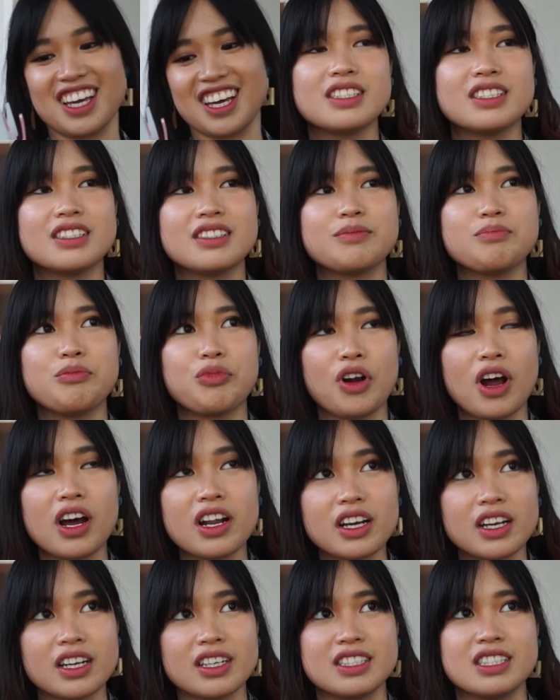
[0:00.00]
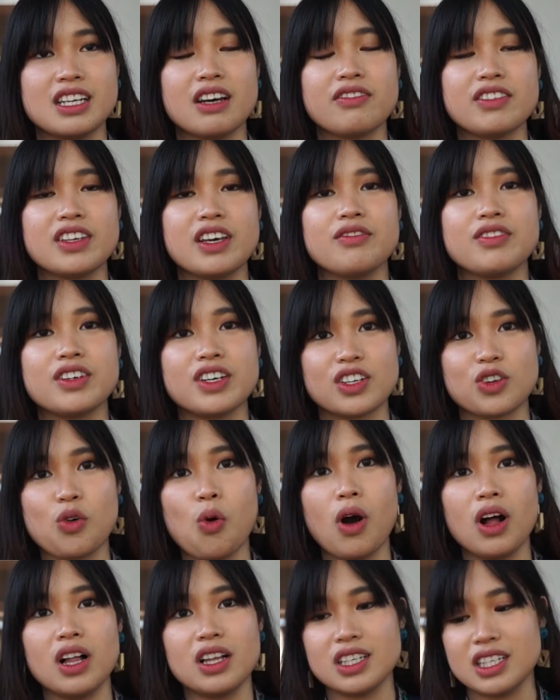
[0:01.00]
This product is definitely of good
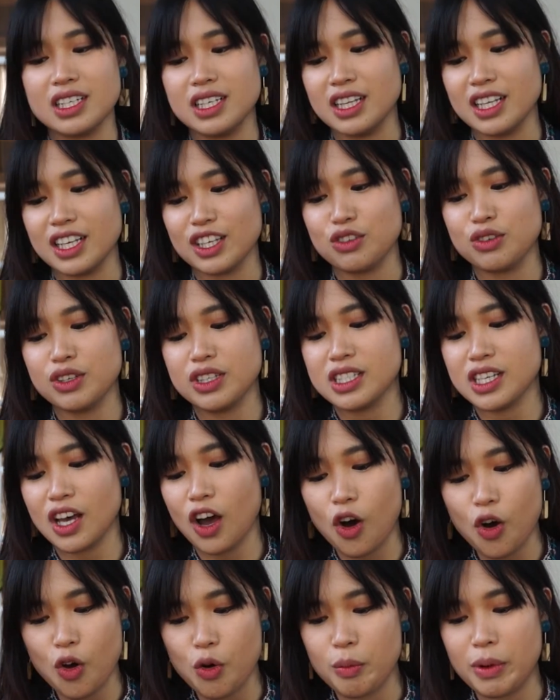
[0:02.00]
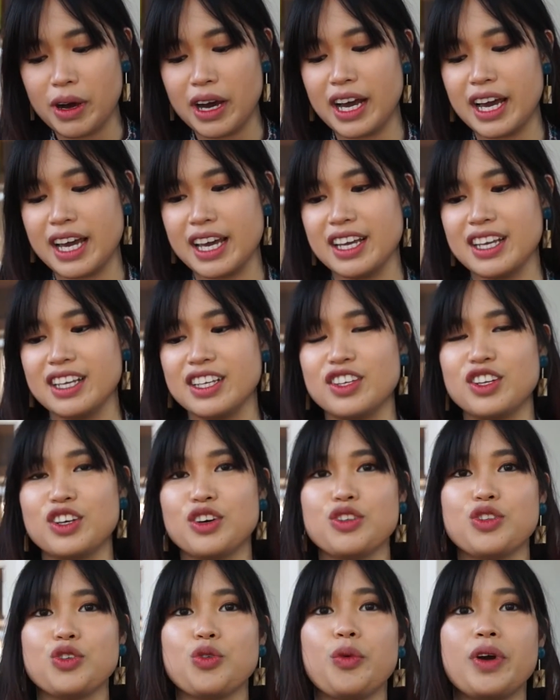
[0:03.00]
quality. Like, you can tell by, you
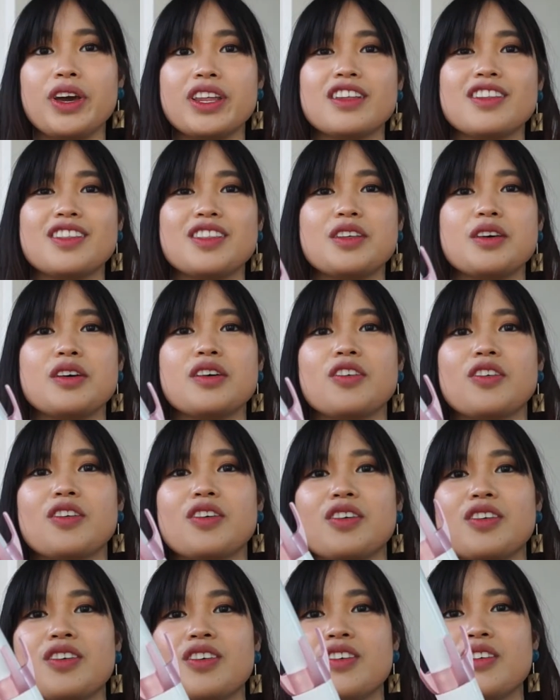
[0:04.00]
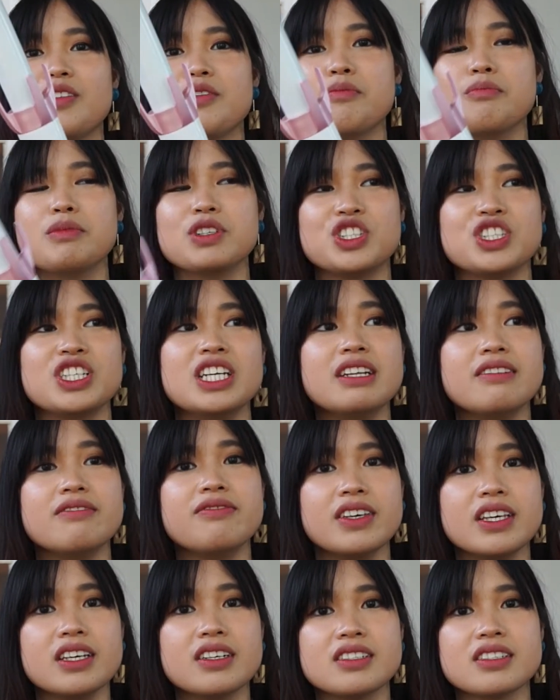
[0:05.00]
know, the way that the machine
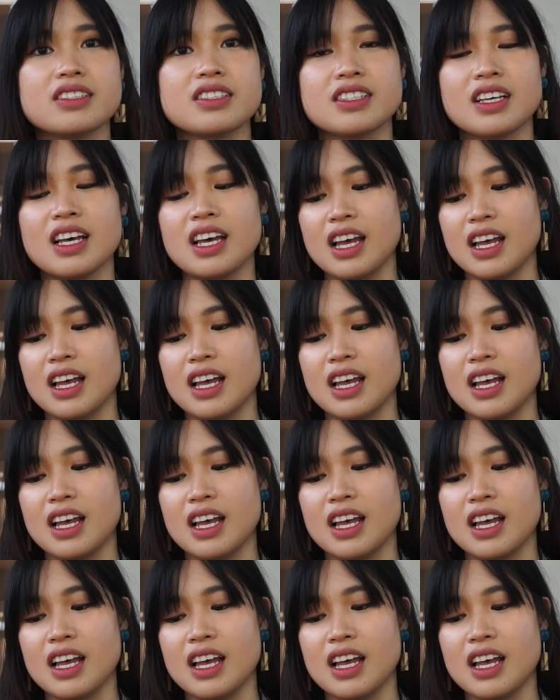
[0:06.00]
feels.